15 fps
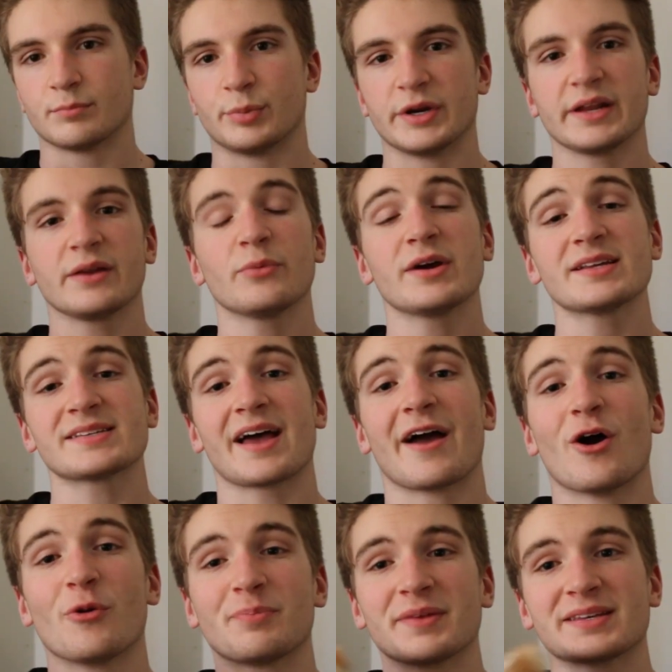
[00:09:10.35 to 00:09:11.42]
But anyways, I
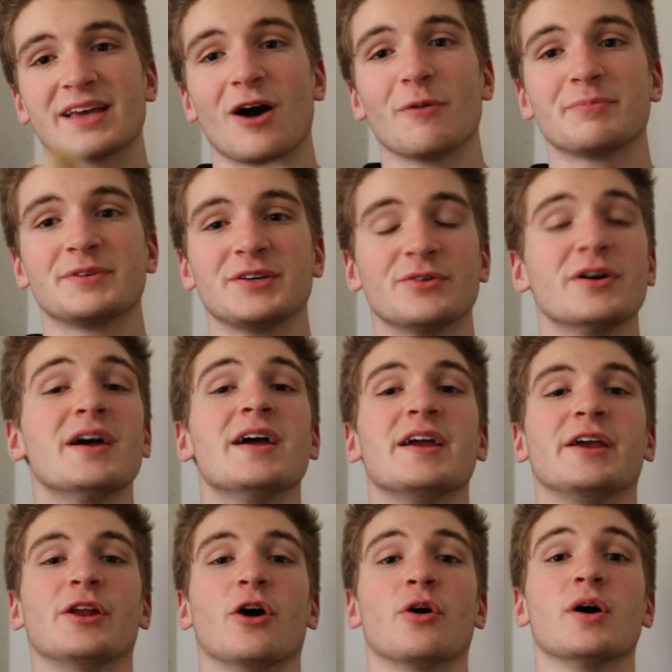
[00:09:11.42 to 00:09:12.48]
hope this helped you.
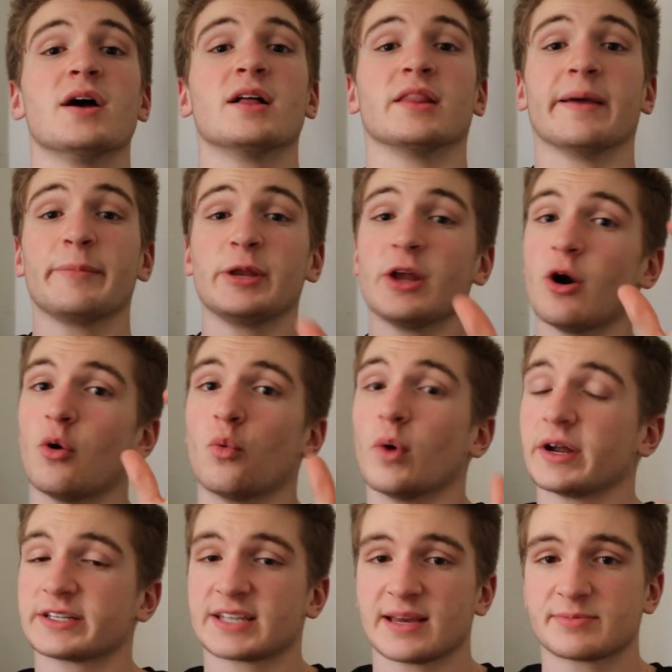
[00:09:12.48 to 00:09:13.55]
You know, let me know
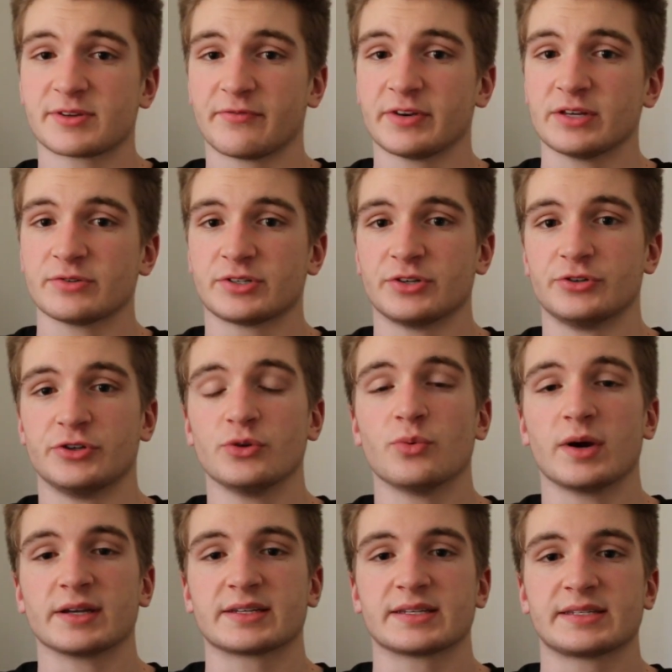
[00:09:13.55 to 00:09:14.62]
what types of videos you do
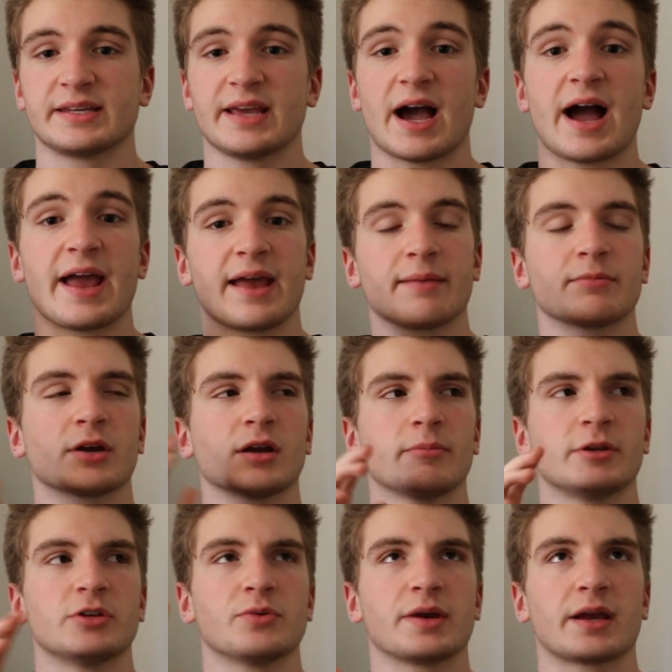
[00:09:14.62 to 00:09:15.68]
want to see. I'm gonna
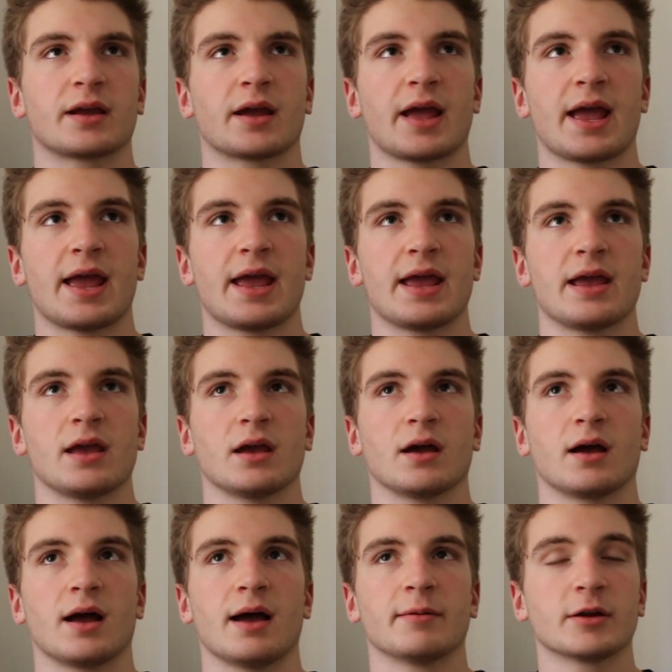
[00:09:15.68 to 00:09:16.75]
be doing
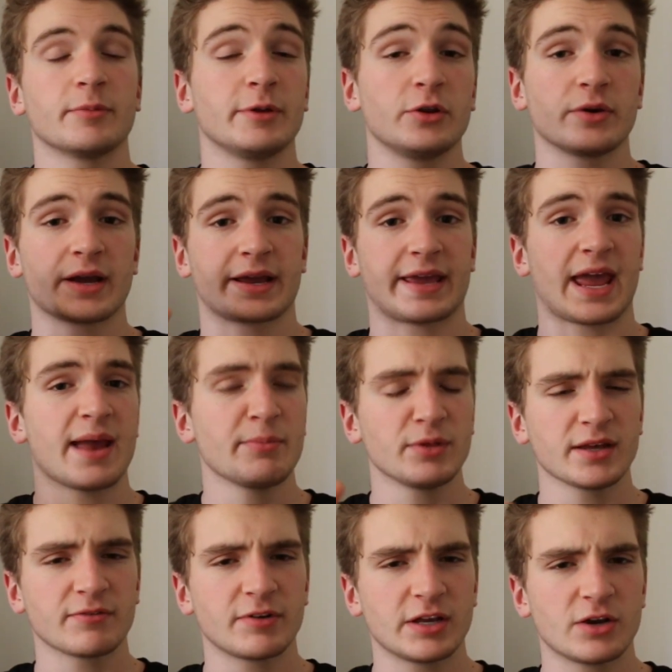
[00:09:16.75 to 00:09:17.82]
a
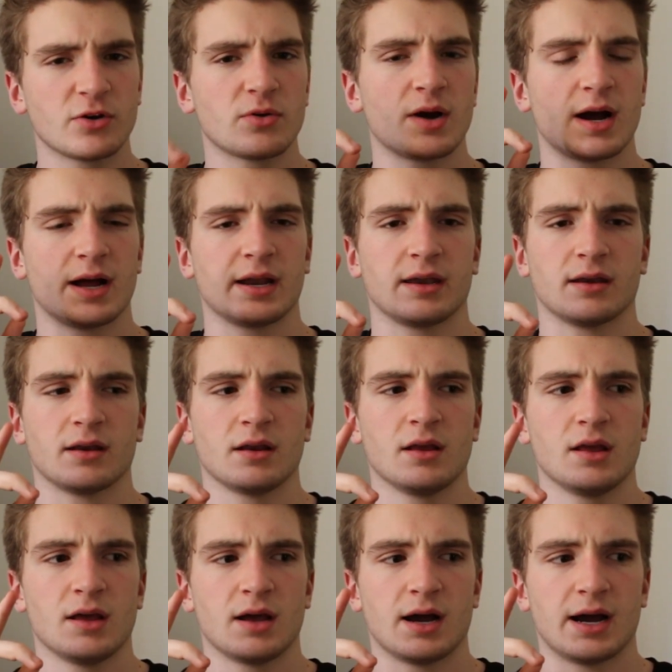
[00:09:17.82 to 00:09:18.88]
gambling video on
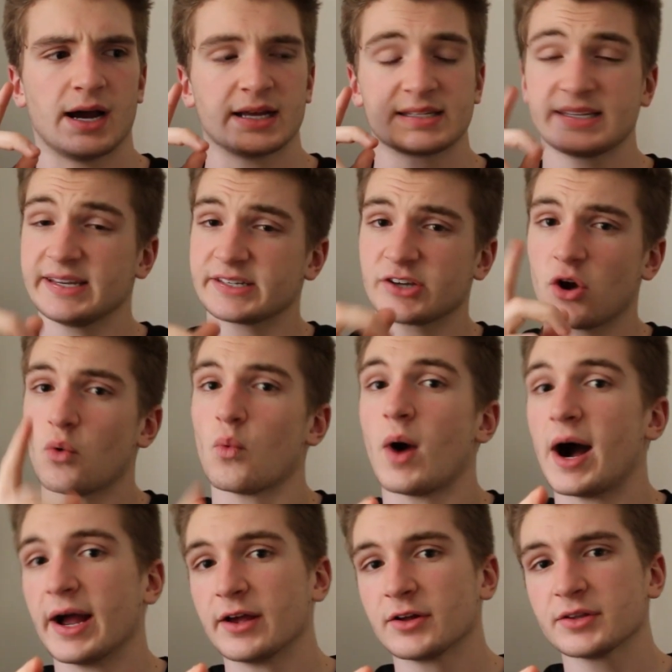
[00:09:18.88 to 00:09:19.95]
CSGO
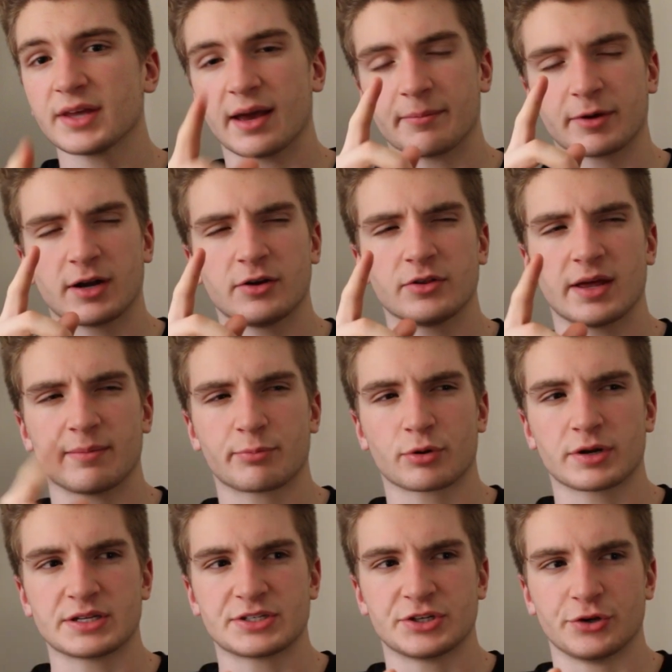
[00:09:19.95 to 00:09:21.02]
Wild. I'm gonna do that
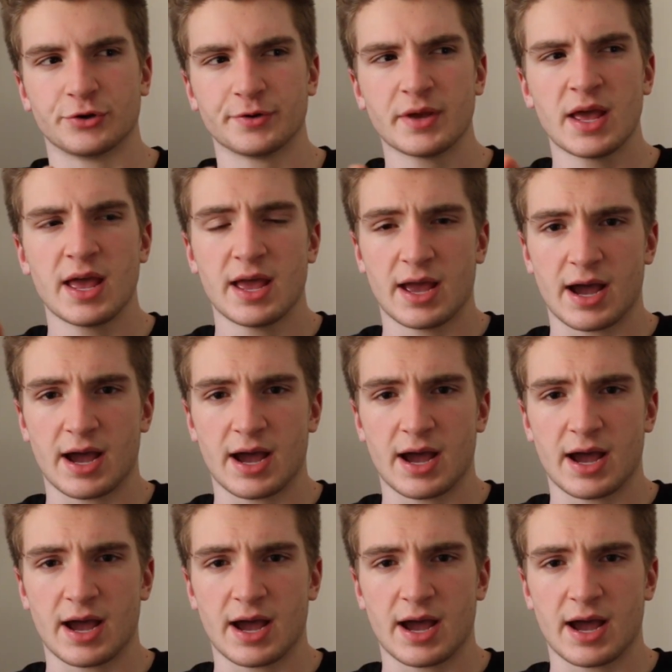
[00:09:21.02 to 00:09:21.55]
pretty soon.